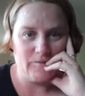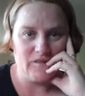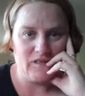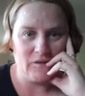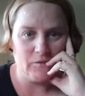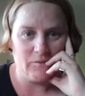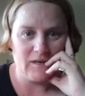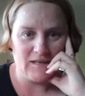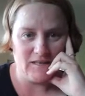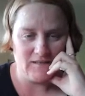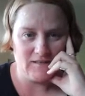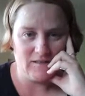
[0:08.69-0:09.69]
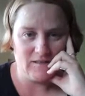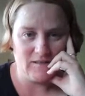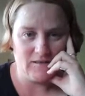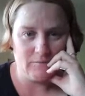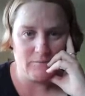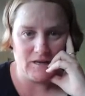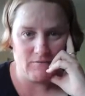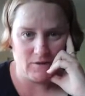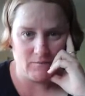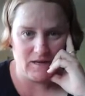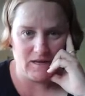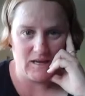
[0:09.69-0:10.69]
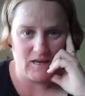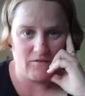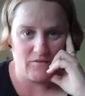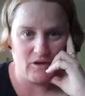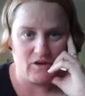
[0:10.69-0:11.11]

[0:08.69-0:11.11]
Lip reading: So please bear with me if